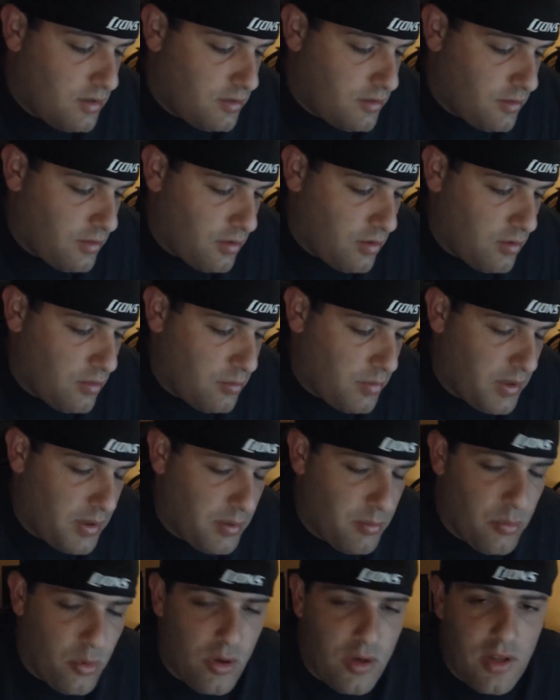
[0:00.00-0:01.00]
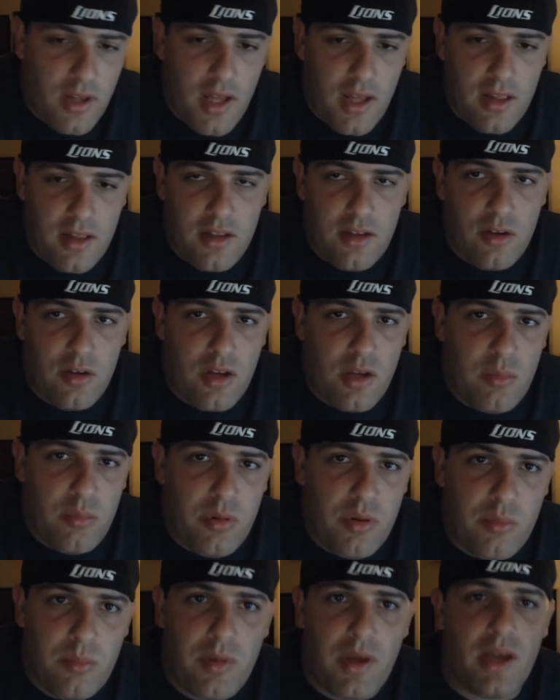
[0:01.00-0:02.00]
So, but more likely he'll get
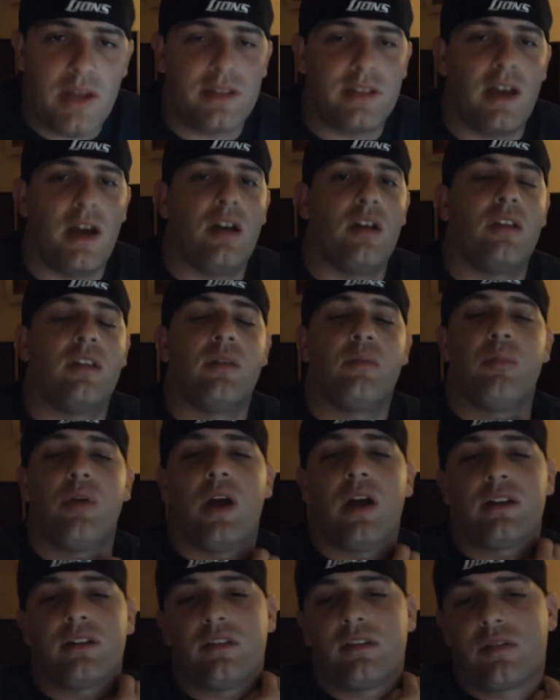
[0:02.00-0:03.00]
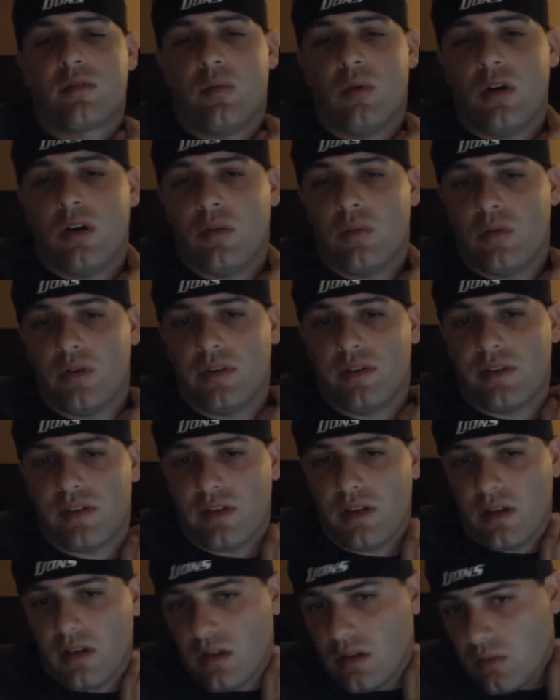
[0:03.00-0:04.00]
put back down on the practice squad once
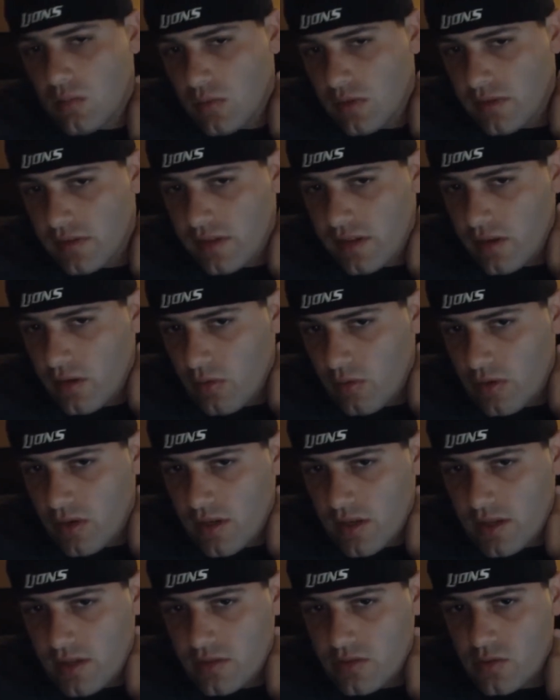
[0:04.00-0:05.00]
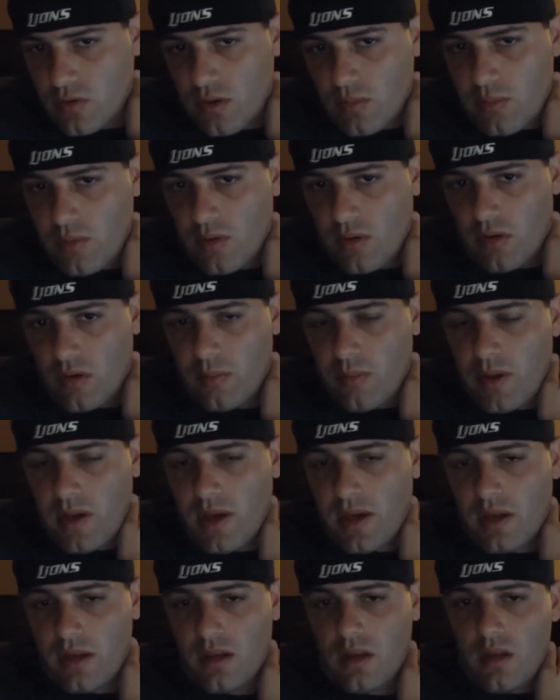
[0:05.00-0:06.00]
Theo Riddick and Joique Bell come back.